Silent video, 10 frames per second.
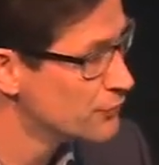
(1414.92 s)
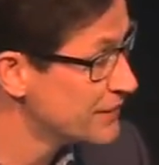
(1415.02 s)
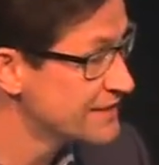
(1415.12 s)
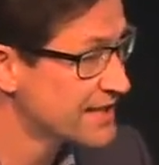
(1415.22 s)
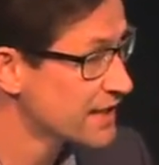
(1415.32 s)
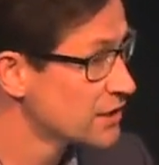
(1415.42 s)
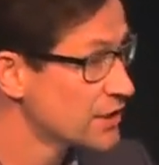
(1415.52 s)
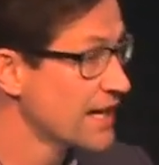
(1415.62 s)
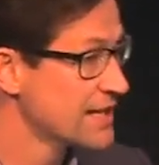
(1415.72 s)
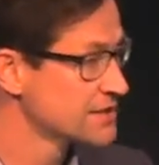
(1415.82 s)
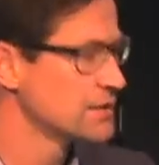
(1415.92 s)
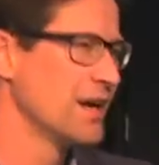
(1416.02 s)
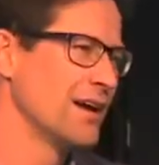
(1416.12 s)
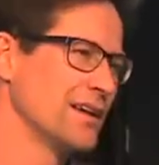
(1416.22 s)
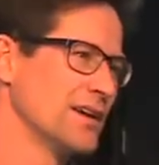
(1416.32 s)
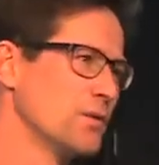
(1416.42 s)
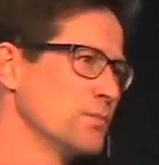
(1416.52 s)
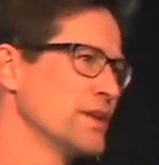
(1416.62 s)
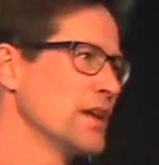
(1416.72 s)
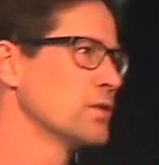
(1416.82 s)
the retailer this? Gets, no,
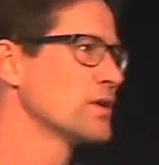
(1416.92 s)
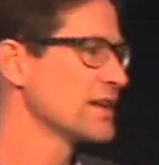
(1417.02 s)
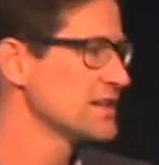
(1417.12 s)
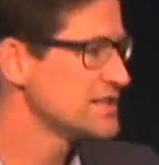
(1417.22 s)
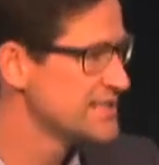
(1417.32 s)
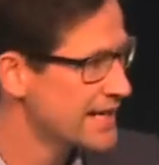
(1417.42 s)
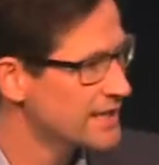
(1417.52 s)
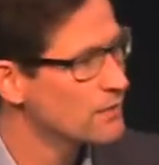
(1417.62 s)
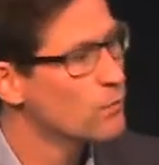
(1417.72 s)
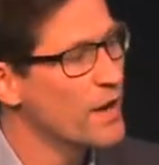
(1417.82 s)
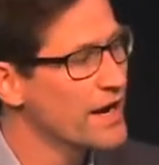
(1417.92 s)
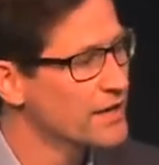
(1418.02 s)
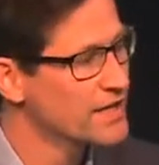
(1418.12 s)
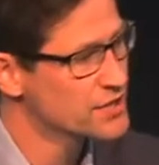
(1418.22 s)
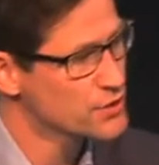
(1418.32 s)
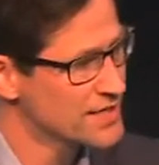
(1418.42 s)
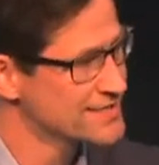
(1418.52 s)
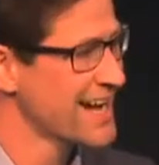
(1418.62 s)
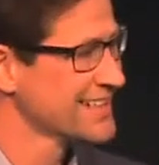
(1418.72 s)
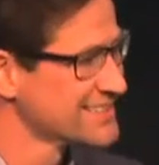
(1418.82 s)
they don't get the data where they
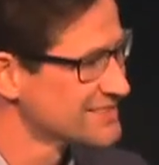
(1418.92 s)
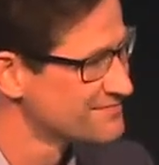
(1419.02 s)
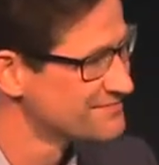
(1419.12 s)
transact.